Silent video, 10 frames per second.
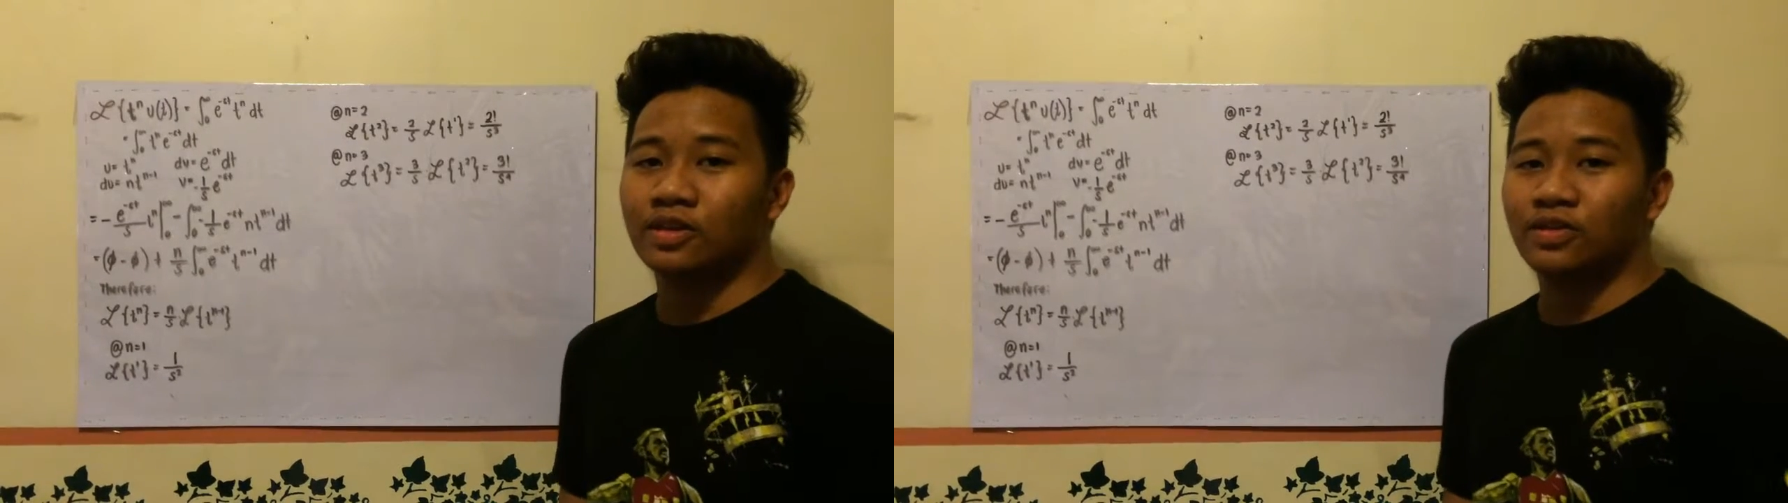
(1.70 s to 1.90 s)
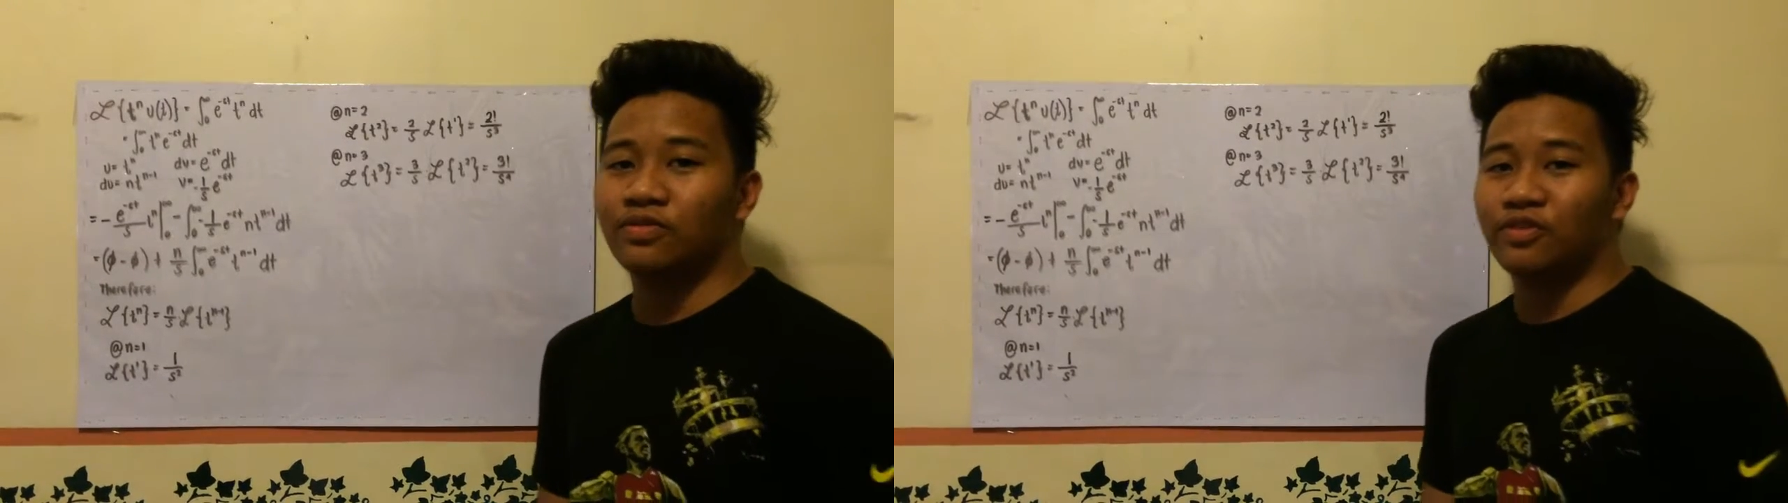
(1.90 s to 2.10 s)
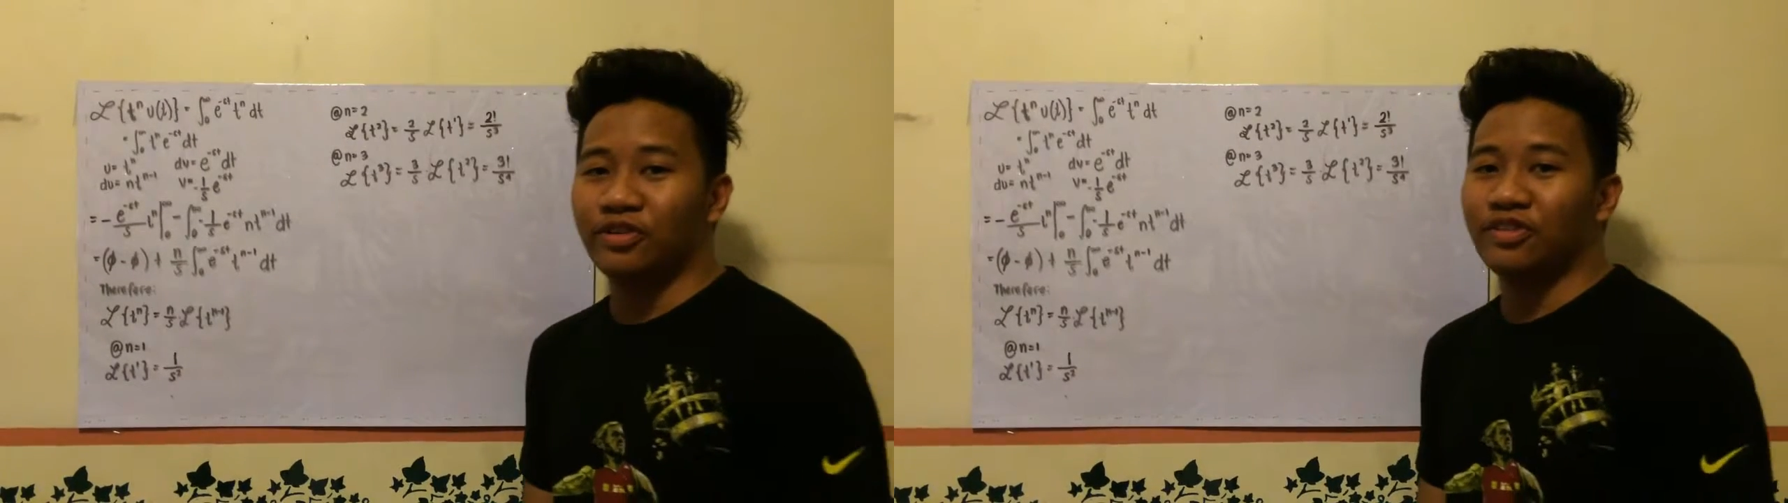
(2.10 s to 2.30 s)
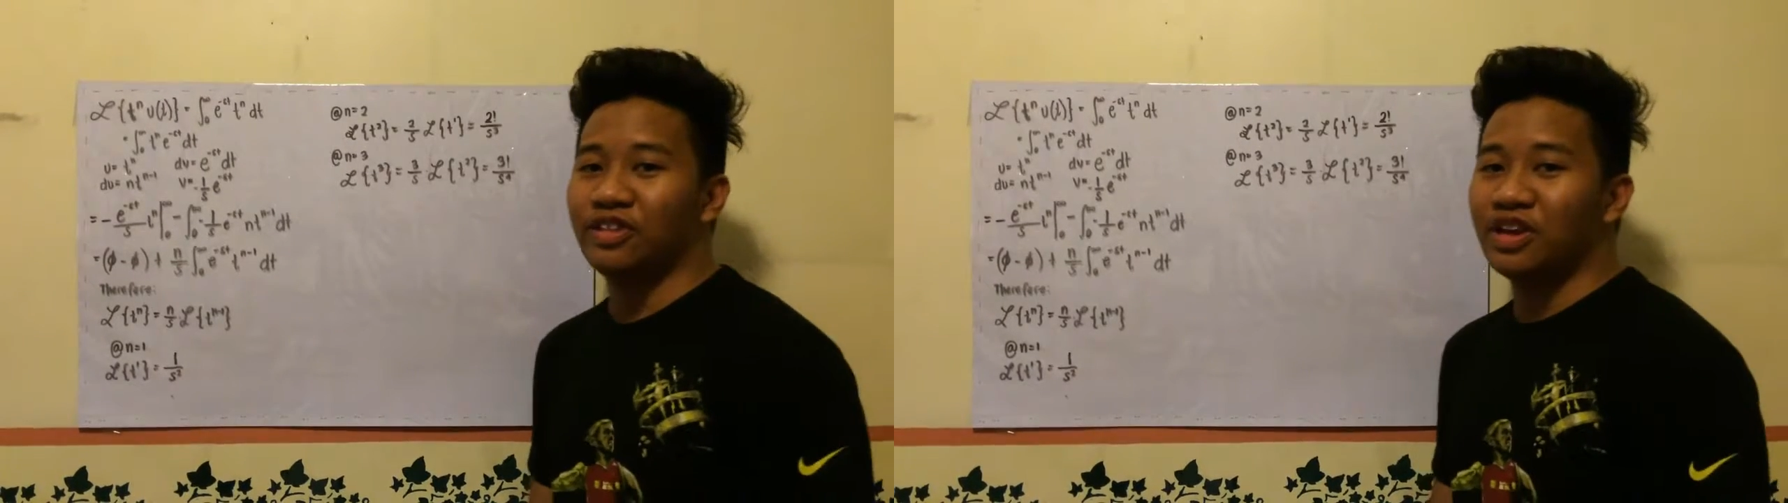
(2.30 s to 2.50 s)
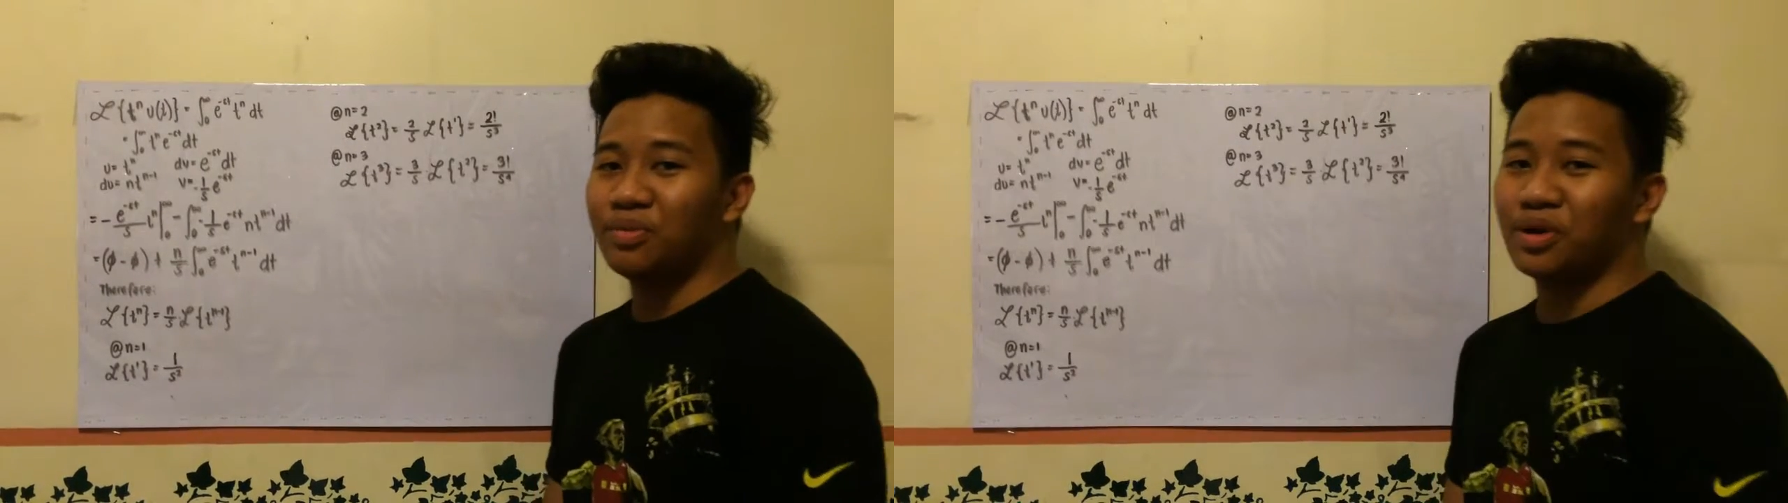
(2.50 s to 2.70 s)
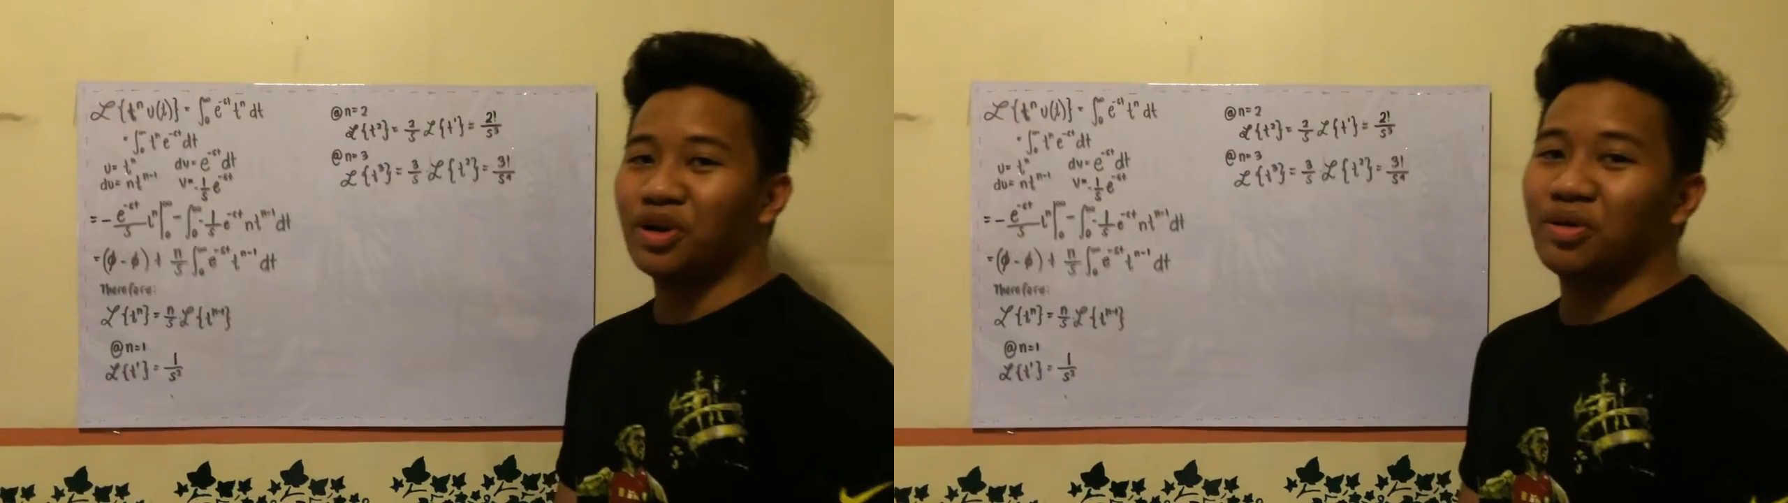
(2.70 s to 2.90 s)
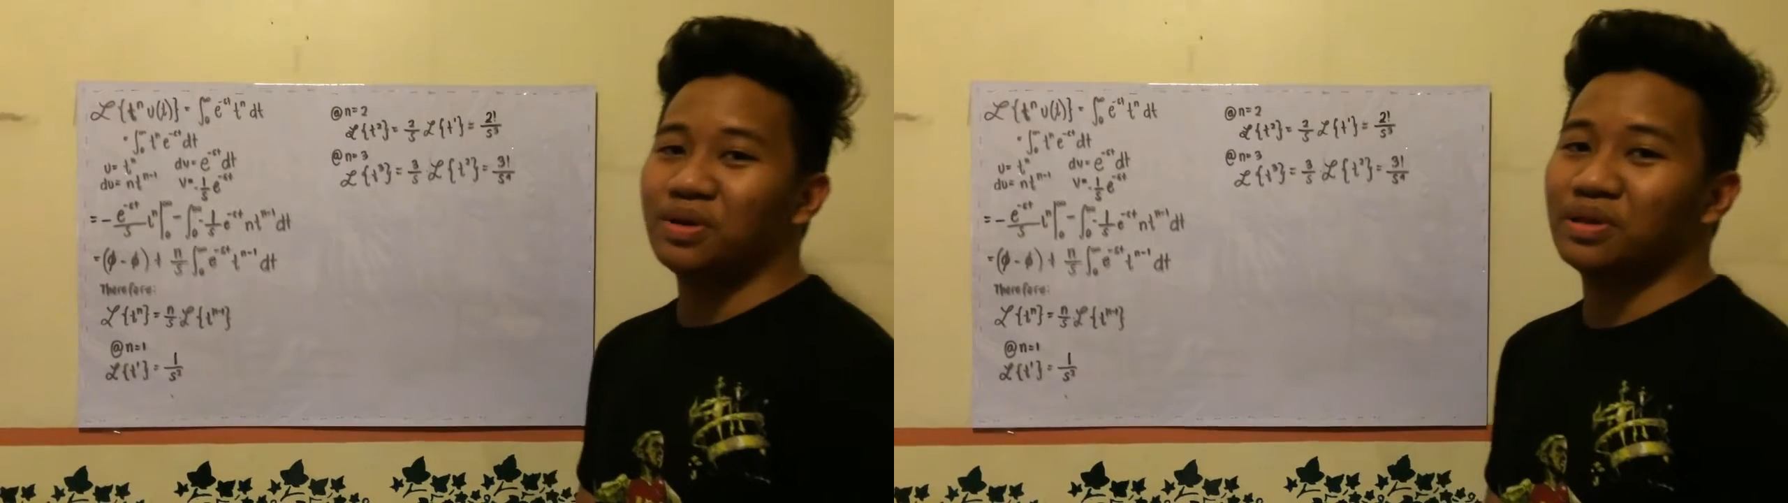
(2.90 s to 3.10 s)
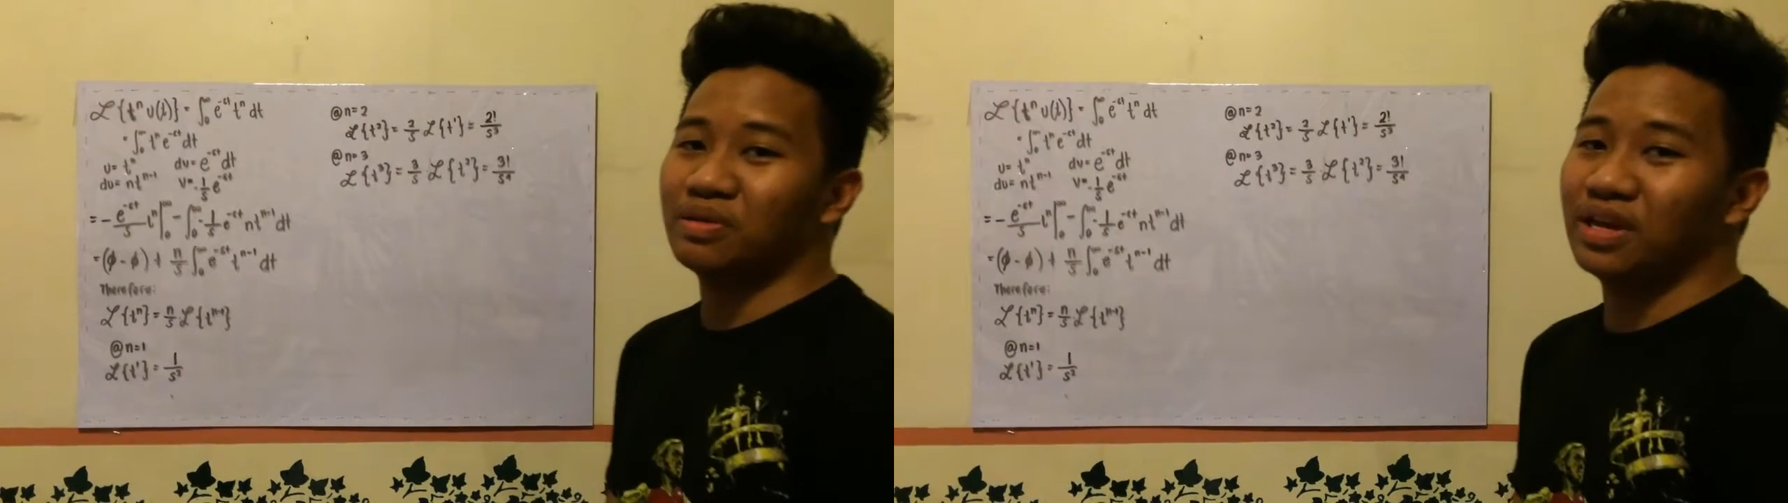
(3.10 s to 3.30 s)
So for today, we're
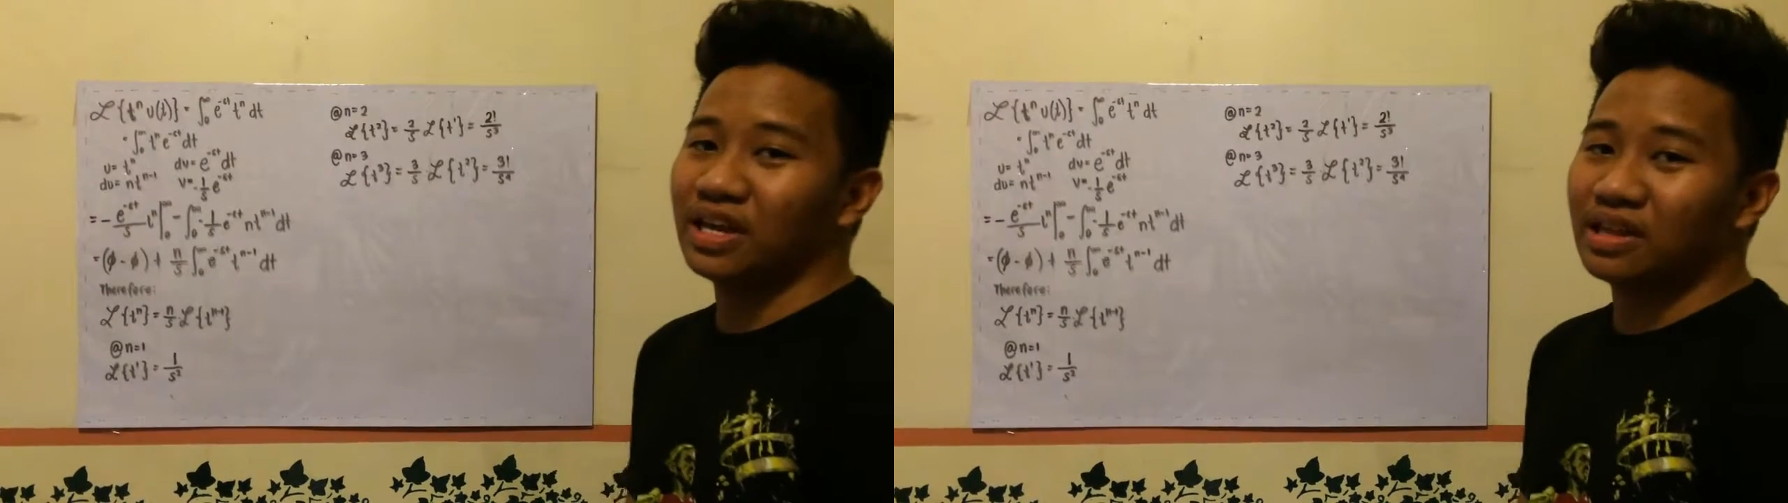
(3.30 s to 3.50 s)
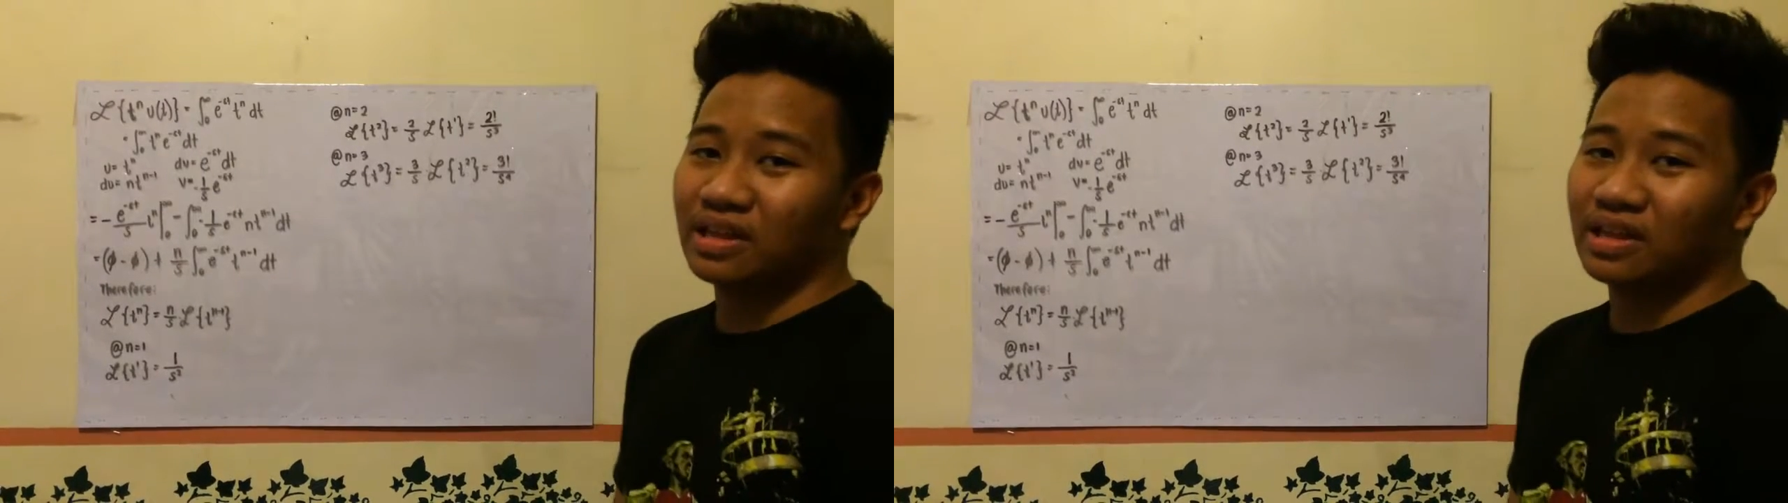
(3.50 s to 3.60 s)
going to get